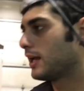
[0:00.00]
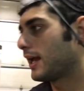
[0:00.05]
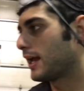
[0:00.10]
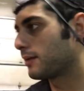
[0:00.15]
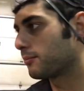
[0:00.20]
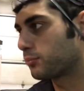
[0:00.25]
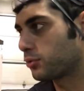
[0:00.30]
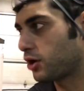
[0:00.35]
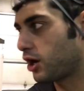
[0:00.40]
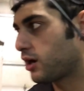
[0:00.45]

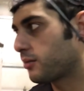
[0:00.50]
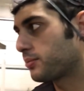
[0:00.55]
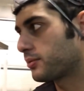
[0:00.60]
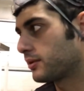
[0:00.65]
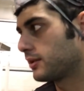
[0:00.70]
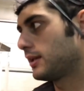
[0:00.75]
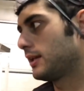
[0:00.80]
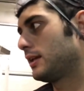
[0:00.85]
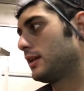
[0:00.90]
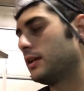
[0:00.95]
and
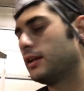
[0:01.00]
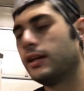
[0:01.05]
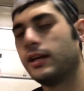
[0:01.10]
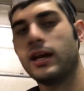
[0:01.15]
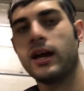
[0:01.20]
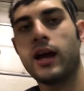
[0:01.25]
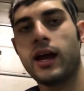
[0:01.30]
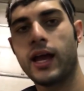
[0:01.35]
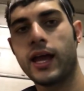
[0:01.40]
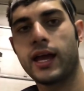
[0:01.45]
properly,
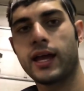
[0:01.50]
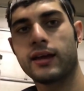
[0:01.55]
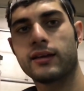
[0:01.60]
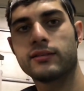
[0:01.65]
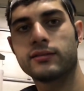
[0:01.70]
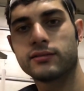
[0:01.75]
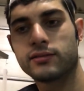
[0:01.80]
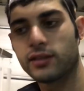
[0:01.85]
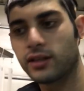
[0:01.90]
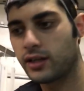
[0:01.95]

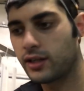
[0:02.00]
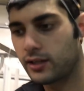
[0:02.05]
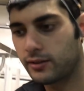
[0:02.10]
and